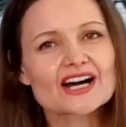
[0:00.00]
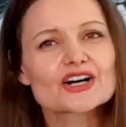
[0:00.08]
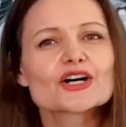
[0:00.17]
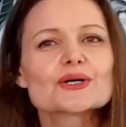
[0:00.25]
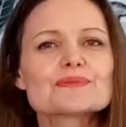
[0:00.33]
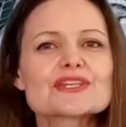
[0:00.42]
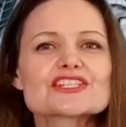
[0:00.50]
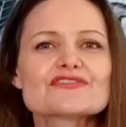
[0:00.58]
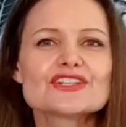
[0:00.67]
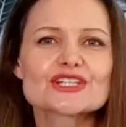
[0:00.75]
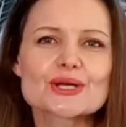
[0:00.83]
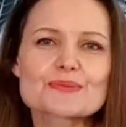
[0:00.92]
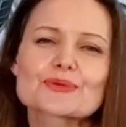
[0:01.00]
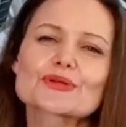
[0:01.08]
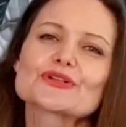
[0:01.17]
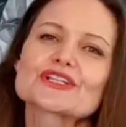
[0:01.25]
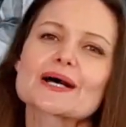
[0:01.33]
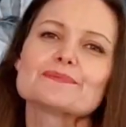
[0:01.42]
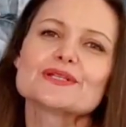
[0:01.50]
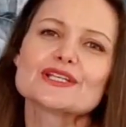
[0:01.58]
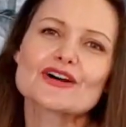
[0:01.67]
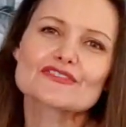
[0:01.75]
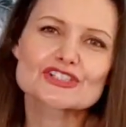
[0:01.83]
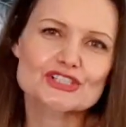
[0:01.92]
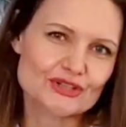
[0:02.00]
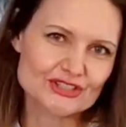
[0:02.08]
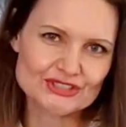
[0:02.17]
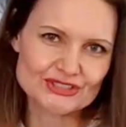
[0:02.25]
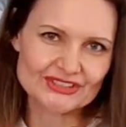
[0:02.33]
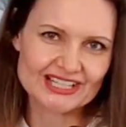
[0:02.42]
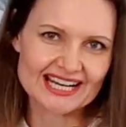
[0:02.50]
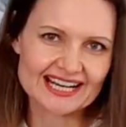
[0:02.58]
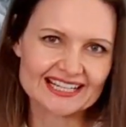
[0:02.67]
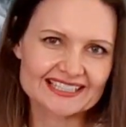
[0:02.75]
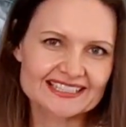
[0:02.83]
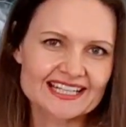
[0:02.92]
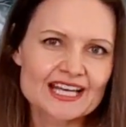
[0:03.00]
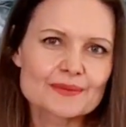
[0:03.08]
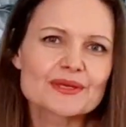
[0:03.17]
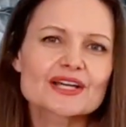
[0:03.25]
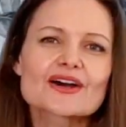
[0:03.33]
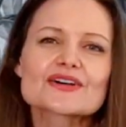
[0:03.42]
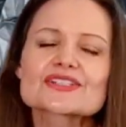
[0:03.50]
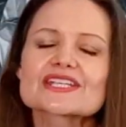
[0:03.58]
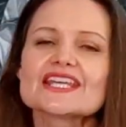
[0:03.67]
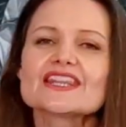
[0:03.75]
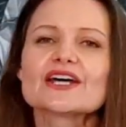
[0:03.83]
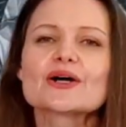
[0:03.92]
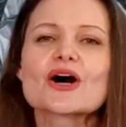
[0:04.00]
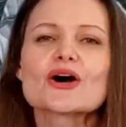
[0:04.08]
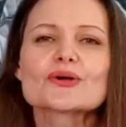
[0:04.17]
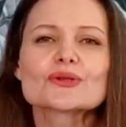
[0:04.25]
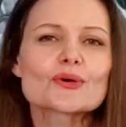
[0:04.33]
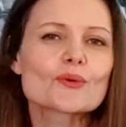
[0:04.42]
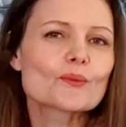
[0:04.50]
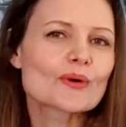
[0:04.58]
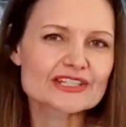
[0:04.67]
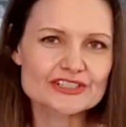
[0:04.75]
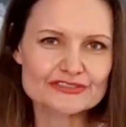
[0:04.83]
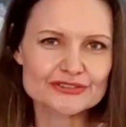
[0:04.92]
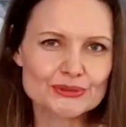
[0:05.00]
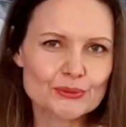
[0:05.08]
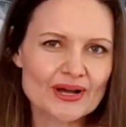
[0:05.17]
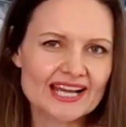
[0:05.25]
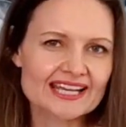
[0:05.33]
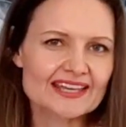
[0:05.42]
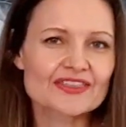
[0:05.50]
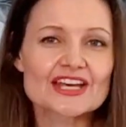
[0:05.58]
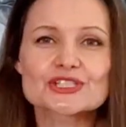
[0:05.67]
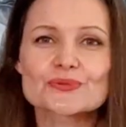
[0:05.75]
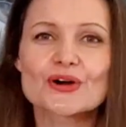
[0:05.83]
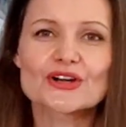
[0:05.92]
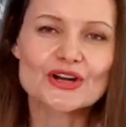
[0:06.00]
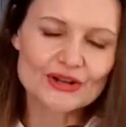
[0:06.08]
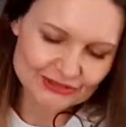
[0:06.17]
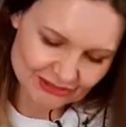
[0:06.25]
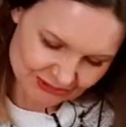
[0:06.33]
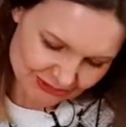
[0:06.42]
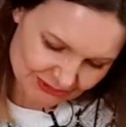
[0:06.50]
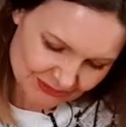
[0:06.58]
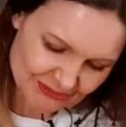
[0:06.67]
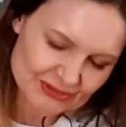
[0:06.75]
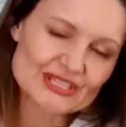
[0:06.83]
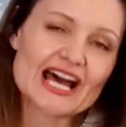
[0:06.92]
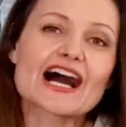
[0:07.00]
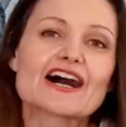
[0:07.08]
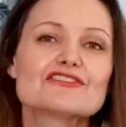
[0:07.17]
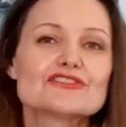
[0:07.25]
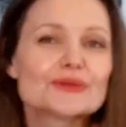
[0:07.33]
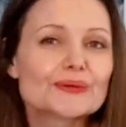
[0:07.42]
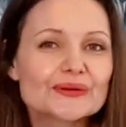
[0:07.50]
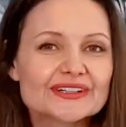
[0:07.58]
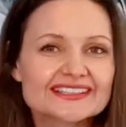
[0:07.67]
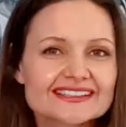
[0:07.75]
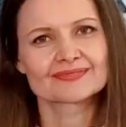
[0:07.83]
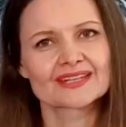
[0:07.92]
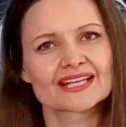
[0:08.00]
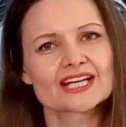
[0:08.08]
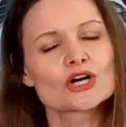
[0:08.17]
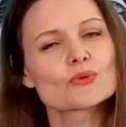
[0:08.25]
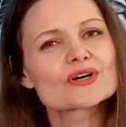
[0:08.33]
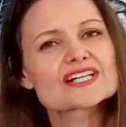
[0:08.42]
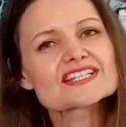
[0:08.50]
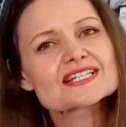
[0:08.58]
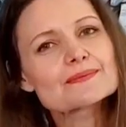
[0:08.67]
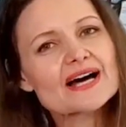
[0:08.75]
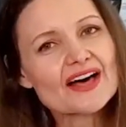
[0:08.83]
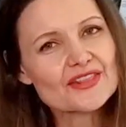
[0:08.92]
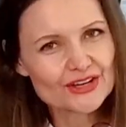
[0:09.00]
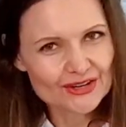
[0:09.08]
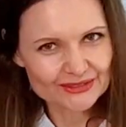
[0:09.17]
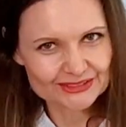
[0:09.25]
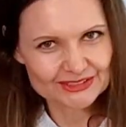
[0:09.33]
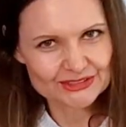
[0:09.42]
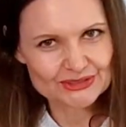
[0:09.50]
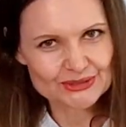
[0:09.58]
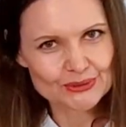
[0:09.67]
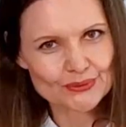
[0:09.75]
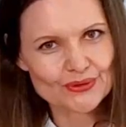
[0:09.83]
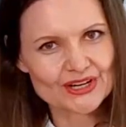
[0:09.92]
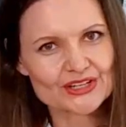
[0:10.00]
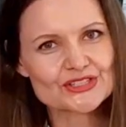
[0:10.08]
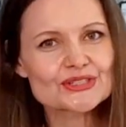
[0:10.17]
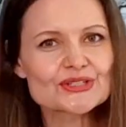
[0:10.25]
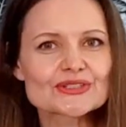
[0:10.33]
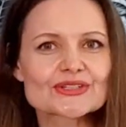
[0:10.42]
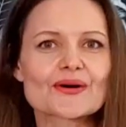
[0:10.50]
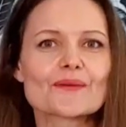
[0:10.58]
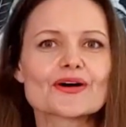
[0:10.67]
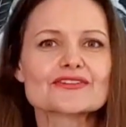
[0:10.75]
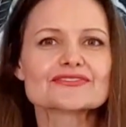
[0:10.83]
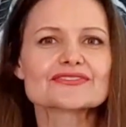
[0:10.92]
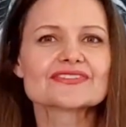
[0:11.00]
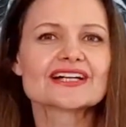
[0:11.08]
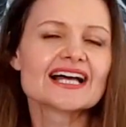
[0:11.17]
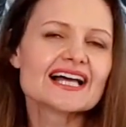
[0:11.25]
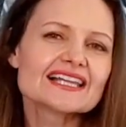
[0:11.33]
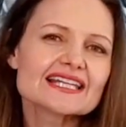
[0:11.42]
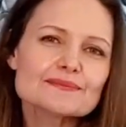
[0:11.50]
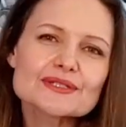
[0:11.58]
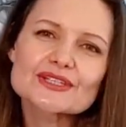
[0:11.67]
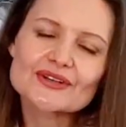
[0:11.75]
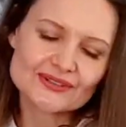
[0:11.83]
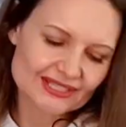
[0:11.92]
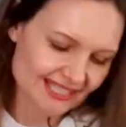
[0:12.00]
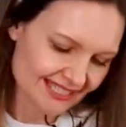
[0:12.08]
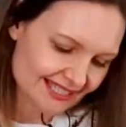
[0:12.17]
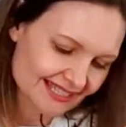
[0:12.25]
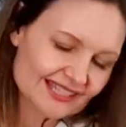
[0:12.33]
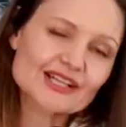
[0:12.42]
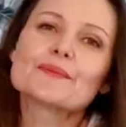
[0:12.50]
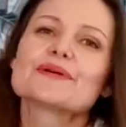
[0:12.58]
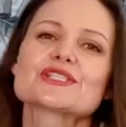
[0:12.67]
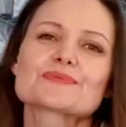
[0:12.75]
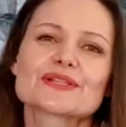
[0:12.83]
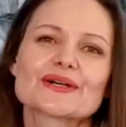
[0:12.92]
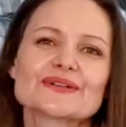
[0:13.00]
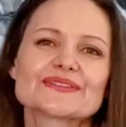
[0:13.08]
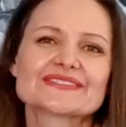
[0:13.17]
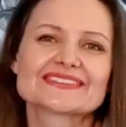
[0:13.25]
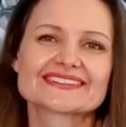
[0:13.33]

I hope this video brought a bit of joy to your heart, because in their own wonderful way, that's what Goldendoodles are for. What are some other Goldendoodle quirks you know of? Let me know in the comments below.